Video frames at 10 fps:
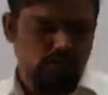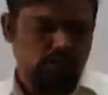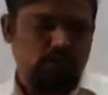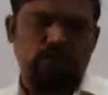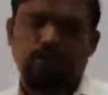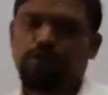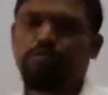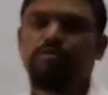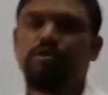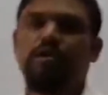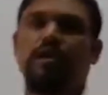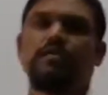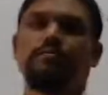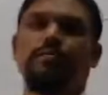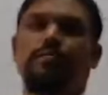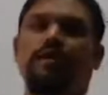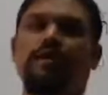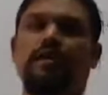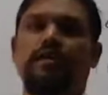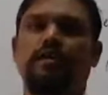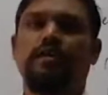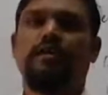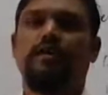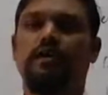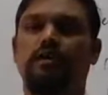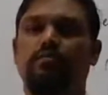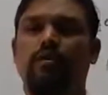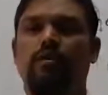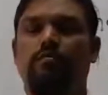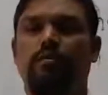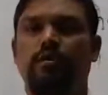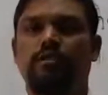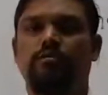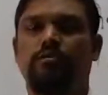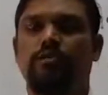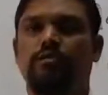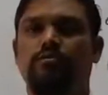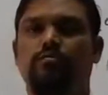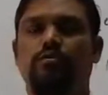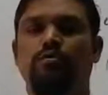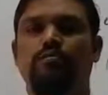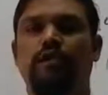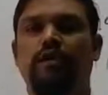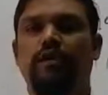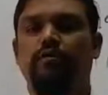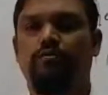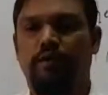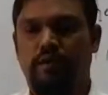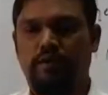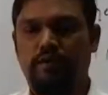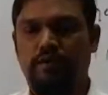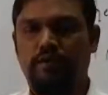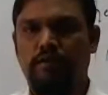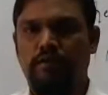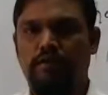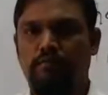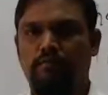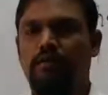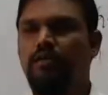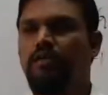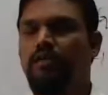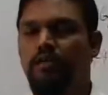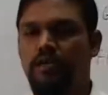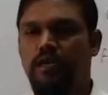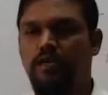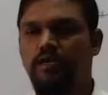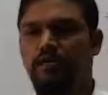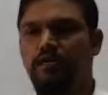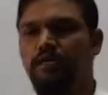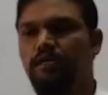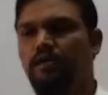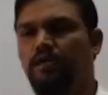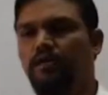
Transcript: Constitution has provided equal opportunities to both men and women, but in reality,